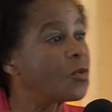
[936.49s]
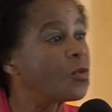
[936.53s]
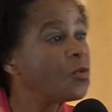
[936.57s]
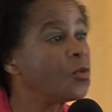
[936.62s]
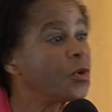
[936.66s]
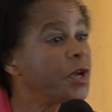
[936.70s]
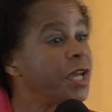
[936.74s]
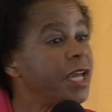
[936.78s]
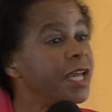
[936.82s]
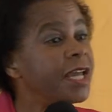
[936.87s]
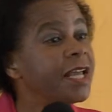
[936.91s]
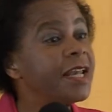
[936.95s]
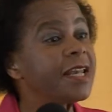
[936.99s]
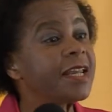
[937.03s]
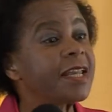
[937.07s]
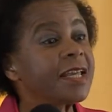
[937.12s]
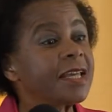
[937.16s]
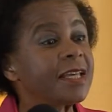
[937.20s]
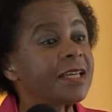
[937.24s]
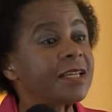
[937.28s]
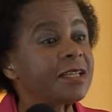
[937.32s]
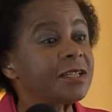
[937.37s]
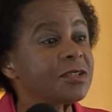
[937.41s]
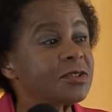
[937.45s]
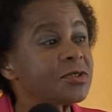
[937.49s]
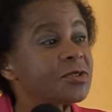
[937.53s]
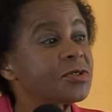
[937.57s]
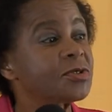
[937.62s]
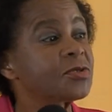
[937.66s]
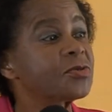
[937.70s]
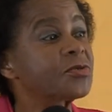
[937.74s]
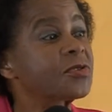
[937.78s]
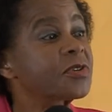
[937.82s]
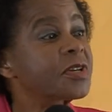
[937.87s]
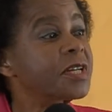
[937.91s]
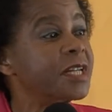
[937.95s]
We need
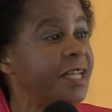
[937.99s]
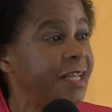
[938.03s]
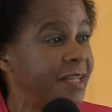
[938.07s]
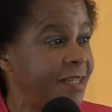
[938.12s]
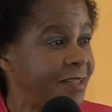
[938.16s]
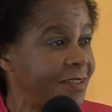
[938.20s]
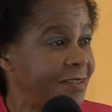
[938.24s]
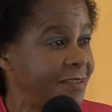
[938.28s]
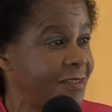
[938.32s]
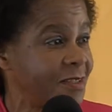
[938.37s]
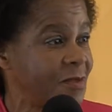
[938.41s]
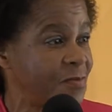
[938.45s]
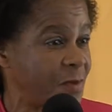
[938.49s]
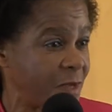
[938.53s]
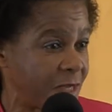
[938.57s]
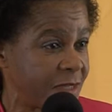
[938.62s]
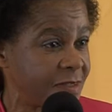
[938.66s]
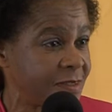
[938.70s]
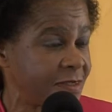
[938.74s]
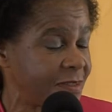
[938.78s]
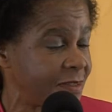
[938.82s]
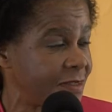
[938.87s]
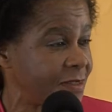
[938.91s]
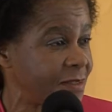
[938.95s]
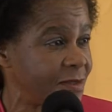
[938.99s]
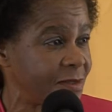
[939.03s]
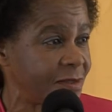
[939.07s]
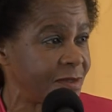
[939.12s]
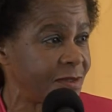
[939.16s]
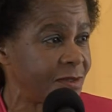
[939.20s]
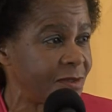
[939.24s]
to create the spaces,